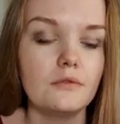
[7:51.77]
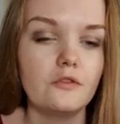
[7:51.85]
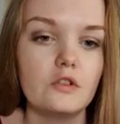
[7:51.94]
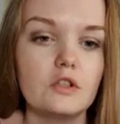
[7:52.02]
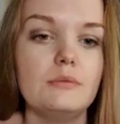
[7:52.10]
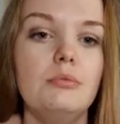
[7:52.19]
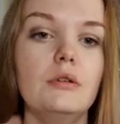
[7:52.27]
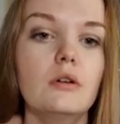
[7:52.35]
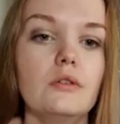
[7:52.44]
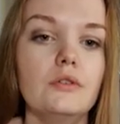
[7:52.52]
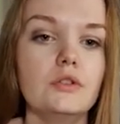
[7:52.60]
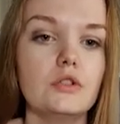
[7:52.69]
first put
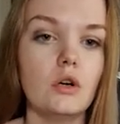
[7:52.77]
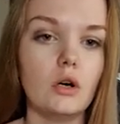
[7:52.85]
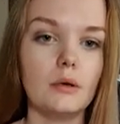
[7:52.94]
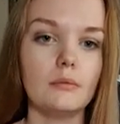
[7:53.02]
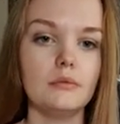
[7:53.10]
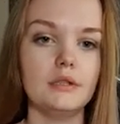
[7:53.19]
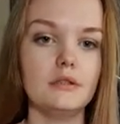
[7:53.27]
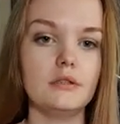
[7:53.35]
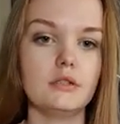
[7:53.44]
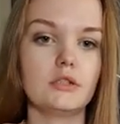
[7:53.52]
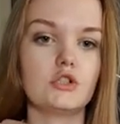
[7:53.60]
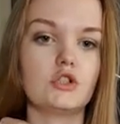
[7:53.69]
on the top, the, the
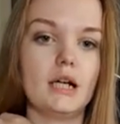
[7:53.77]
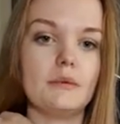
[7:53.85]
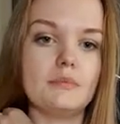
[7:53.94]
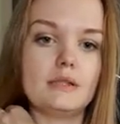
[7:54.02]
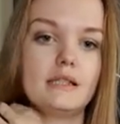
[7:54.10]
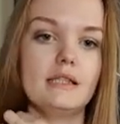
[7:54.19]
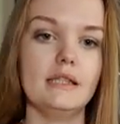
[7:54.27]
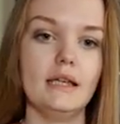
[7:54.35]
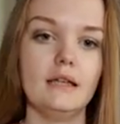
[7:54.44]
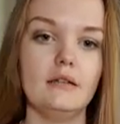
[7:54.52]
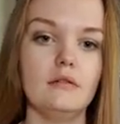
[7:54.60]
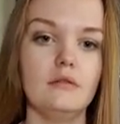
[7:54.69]
straps sit